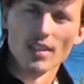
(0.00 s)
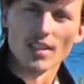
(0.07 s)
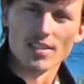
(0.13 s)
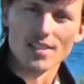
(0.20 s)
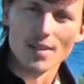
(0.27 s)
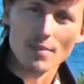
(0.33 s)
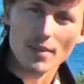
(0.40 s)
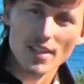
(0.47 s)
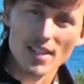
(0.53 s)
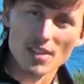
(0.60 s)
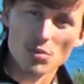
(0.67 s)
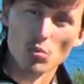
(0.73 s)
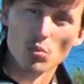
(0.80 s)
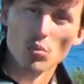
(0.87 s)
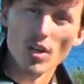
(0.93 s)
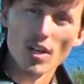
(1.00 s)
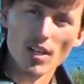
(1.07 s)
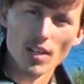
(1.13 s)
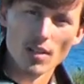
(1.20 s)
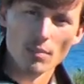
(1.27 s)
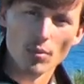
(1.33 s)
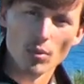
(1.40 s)
Now something that's
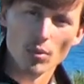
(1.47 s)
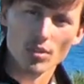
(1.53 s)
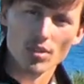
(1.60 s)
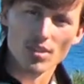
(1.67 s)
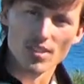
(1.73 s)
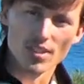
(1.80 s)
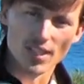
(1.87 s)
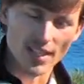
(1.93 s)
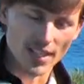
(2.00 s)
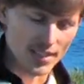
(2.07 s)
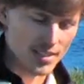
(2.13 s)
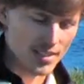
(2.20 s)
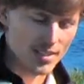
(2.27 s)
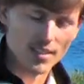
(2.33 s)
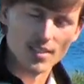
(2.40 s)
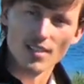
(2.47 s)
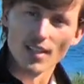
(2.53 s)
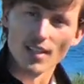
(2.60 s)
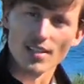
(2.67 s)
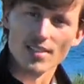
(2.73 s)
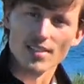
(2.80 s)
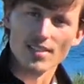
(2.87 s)
really important to get
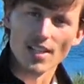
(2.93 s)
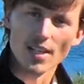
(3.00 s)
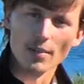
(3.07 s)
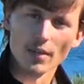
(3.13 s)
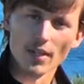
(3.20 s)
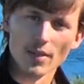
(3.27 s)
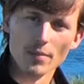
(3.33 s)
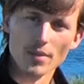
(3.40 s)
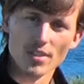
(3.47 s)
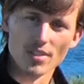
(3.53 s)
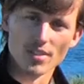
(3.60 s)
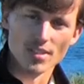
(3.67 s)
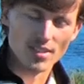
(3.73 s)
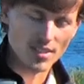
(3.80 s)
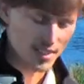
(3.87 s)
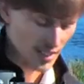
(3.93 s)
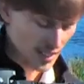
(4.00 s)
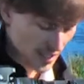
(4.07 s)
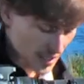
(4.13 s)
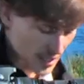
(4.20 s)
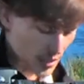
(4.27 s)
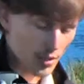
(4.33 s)
nice stable images
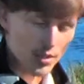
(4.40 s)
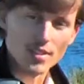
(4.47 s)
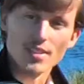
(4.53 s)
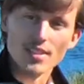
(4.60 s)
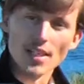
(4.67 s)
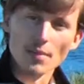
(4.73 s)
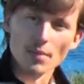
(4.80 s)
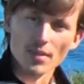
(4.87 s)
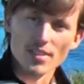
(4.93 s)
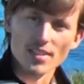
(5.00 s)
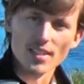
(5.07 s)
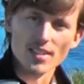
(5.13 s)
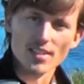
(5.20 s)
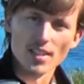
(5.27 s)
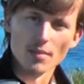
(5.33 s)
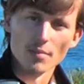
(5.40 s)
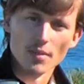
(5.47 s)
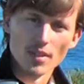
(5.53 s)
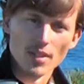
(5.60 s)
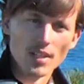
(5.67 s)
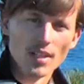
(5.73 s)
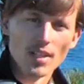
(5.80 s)
is a good stable setup.
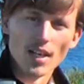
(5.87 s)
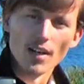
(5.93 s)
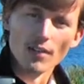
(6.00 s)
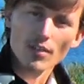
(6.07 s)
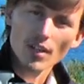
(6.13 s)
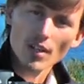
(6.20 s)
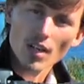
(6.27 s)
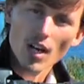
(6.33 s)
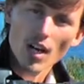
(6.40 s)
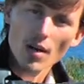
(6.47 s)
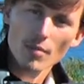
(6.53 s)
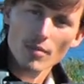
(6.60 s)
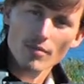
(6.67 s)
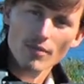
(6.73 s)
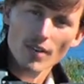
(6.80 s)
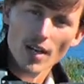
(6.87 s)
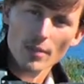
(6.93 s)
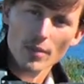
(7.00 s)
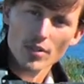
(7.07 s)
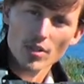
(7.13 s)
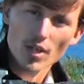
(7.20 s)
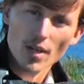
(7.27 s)
I've got a carbon
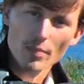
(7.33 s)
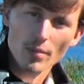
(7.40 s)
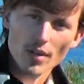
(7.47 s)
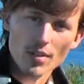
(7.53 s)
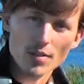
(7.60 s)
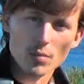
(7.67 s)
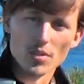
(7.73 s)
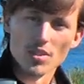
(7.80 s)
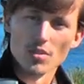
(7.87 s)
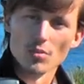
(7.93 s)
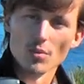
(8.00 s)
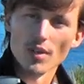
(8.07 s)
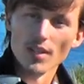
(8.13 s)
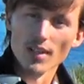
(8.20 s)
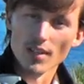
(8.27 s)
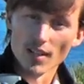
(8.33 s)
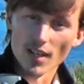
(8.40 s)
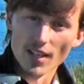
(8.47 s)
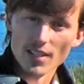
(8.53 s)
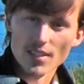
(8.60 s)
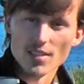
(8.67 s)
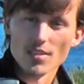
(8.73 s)
fiber tripod which is really
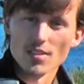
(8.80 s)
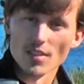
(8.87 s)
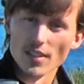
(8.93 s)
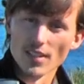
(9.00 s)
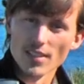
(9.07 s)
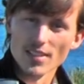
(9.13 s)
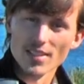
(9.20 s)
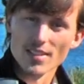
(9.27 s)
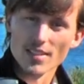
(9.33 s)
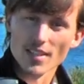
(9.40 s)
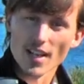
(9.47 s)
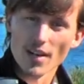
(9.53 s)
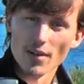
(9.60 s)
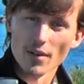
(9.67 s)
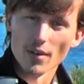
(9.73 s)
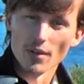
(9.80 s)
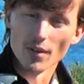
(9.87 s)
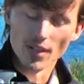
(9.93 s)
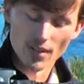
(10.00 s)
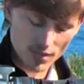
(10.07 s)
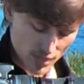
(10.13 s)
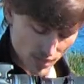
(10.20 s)
light so easy to carry
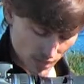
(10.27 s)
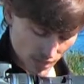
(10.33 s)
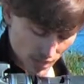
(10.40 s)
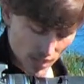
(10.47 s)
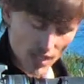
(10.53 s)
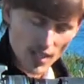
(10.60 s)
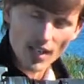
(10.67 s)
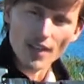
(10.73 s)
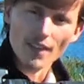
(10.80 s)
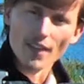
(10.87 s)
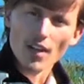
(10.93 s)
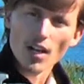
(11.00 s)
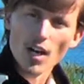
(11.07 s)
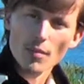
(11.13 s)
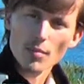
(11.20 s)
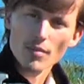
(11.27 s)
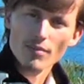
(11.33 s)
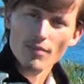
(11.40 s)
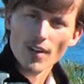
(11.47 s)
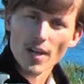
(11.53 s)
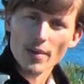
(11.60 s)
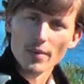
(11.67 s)
around and the
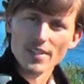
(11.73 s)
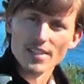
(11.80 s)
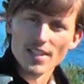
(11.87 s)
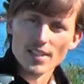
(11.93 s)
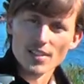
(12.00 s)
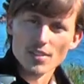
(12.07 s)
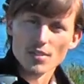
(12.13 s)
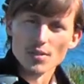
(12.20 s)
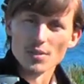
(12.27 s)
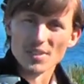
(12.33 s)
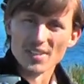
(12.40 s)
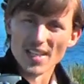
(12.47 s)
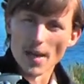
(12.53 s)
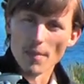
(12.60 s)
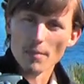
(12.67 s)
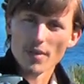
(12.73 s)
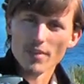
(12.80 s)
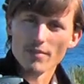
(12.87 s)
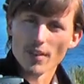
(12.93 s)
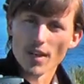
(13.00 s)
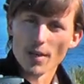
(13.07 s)
carbon fiber tends to dampen